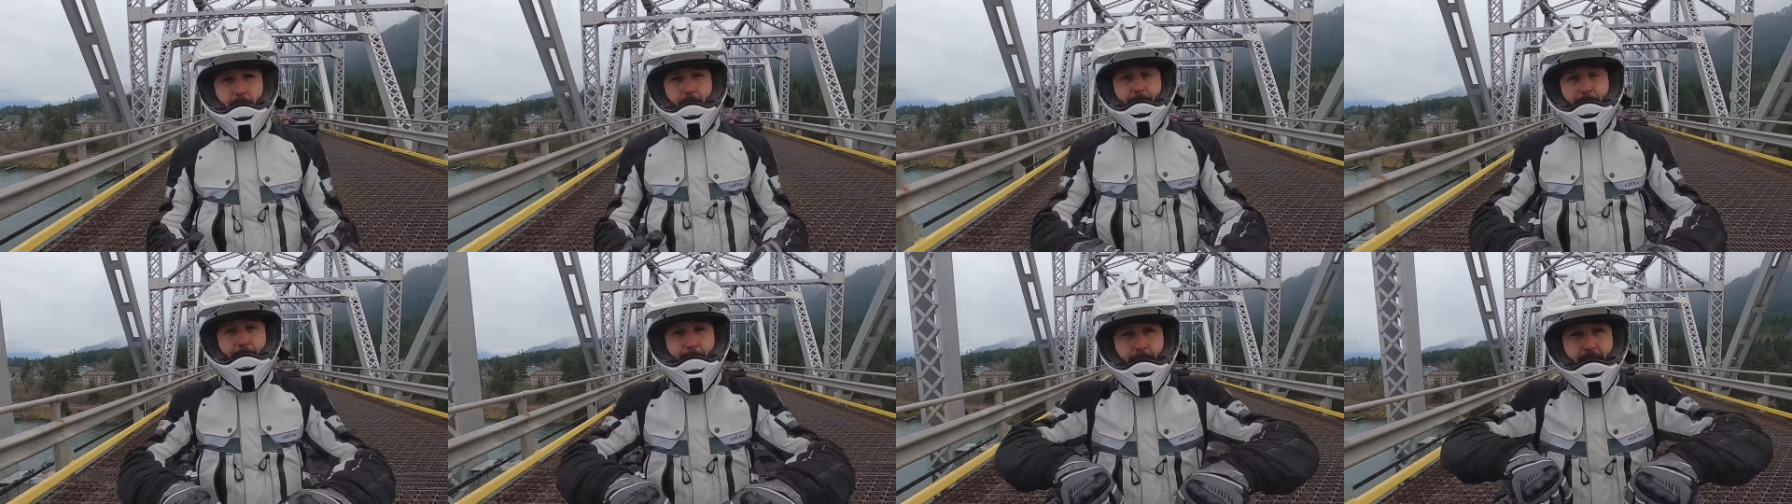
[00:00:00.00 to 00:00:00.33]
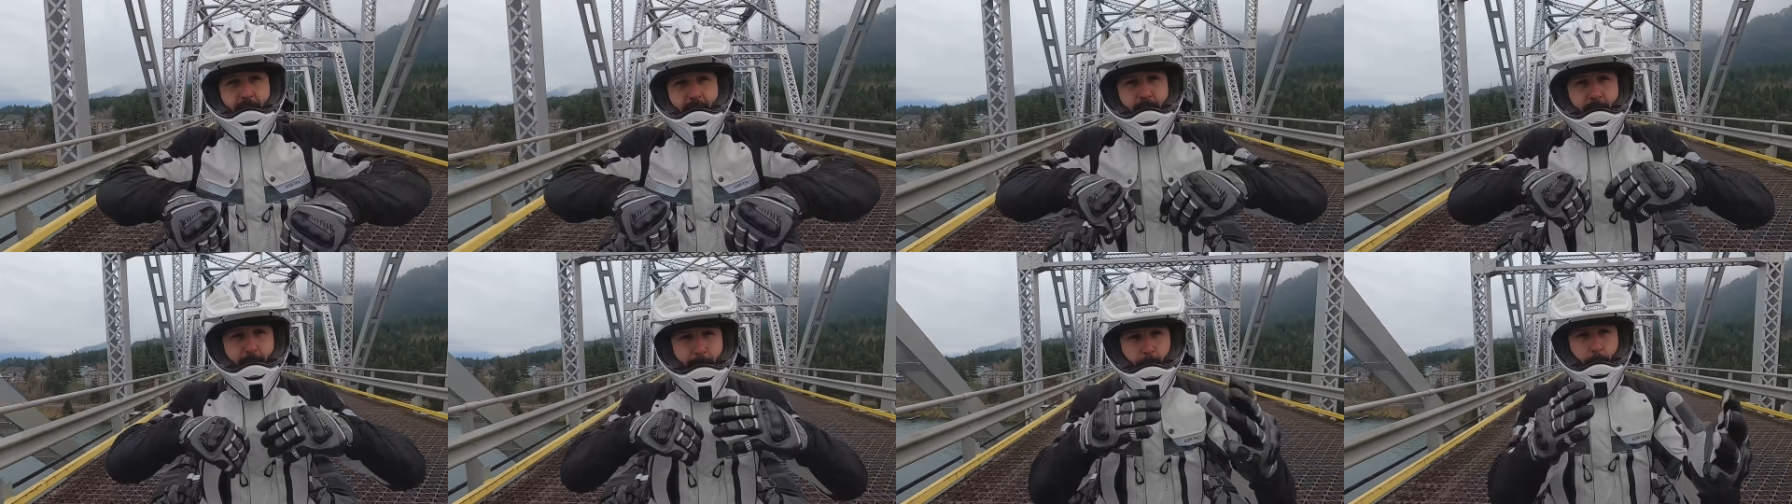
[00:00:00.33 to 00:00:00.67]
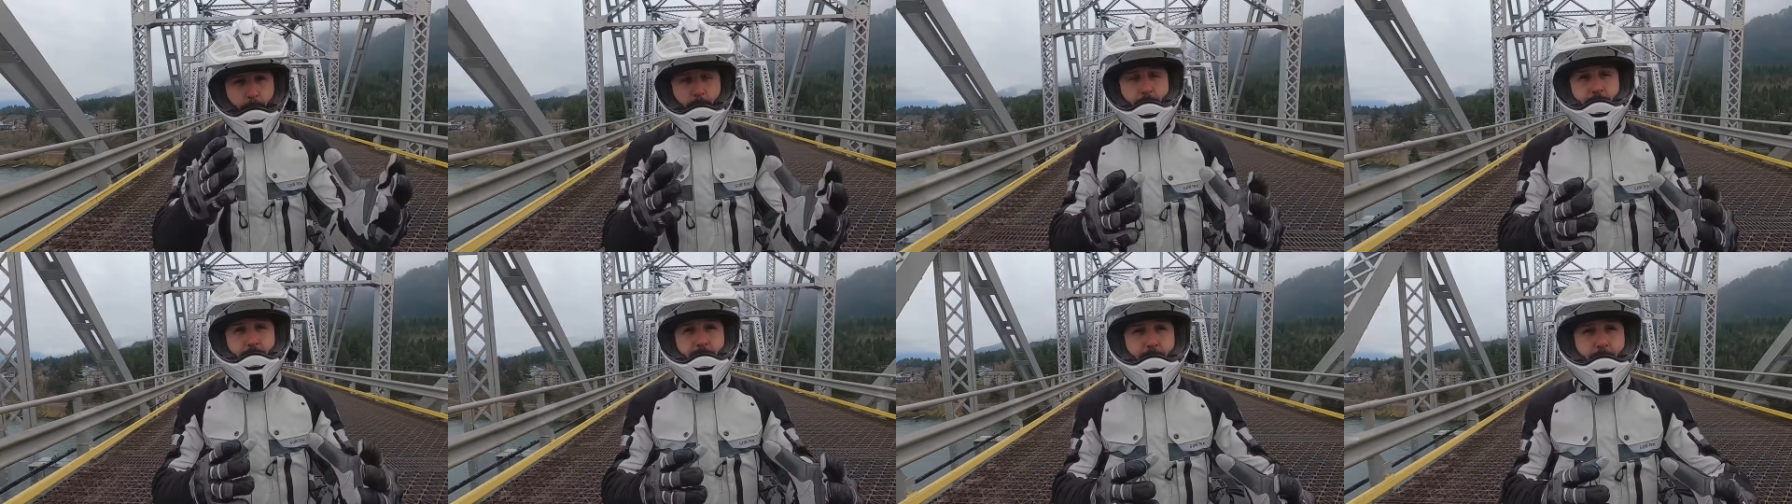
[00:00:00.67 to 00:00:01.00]
I'm letting the
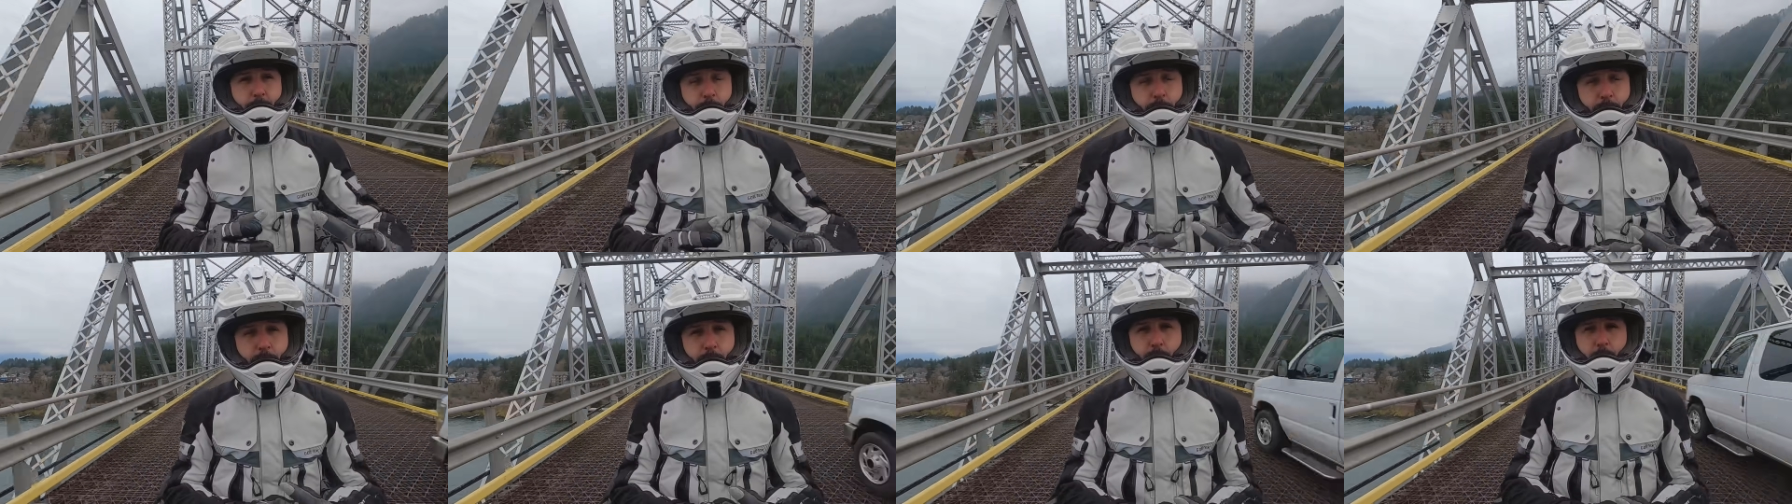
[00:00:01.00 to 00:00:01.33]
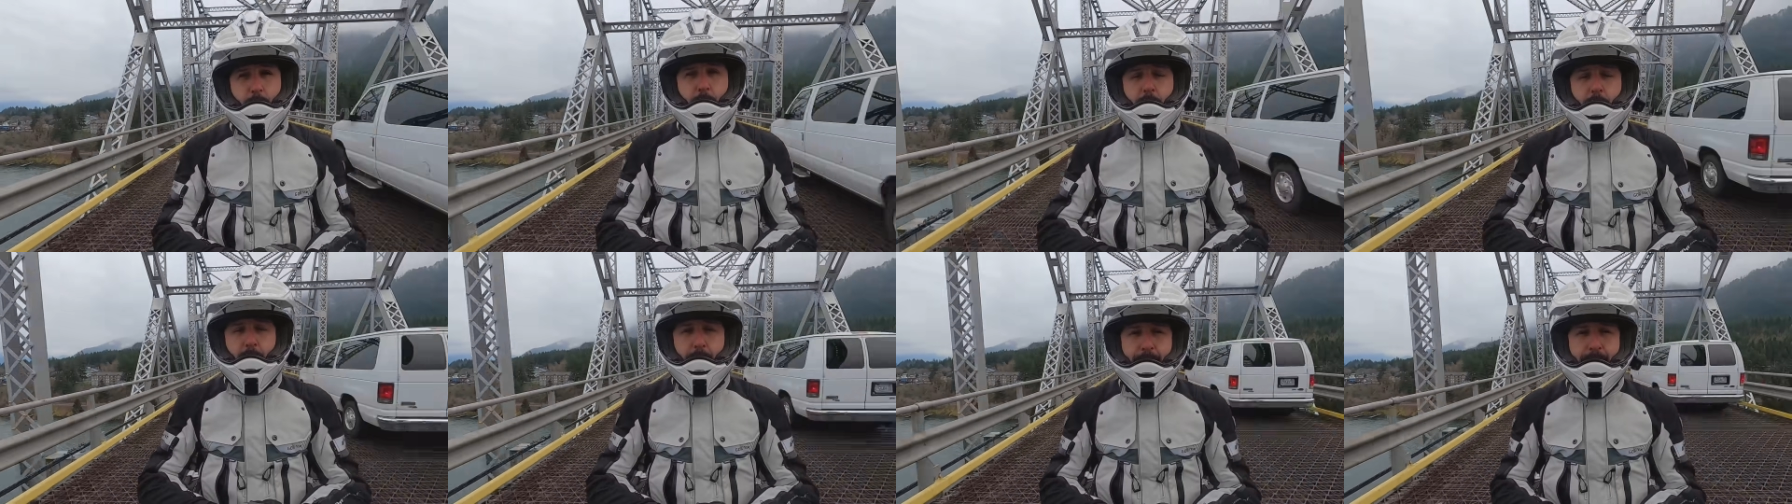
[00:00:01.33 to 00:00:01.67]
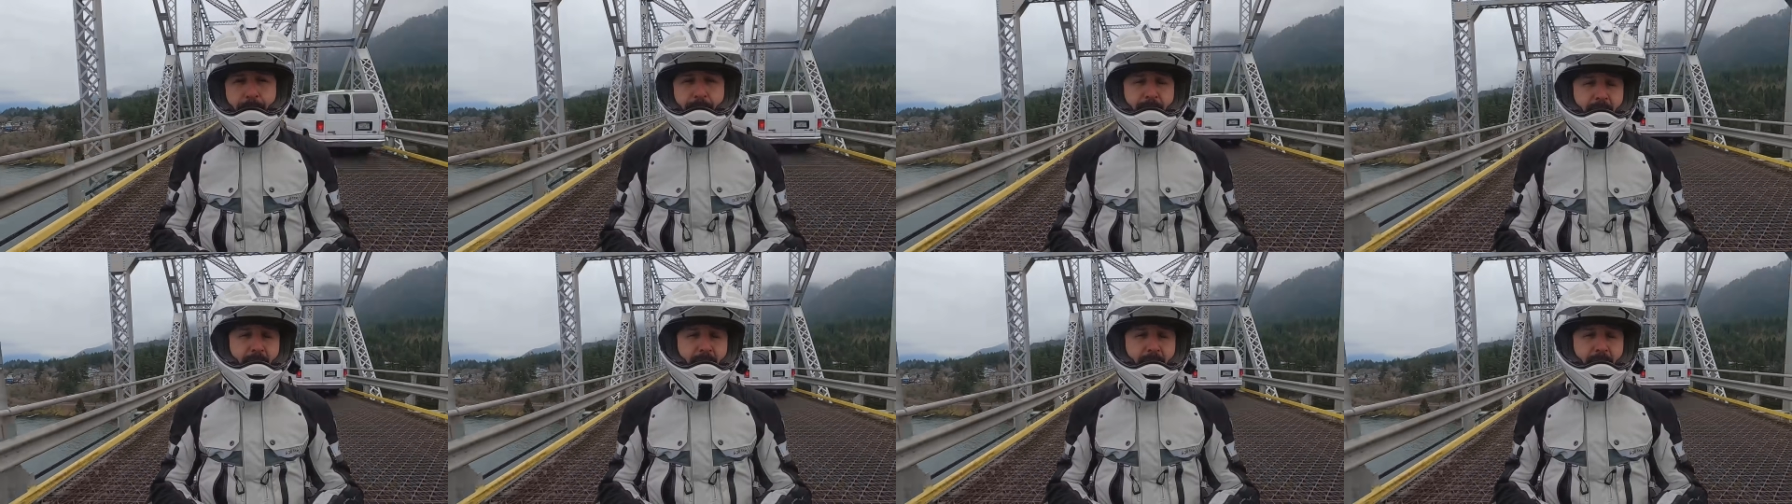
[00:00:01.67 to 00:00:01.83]
motorcycle do the work.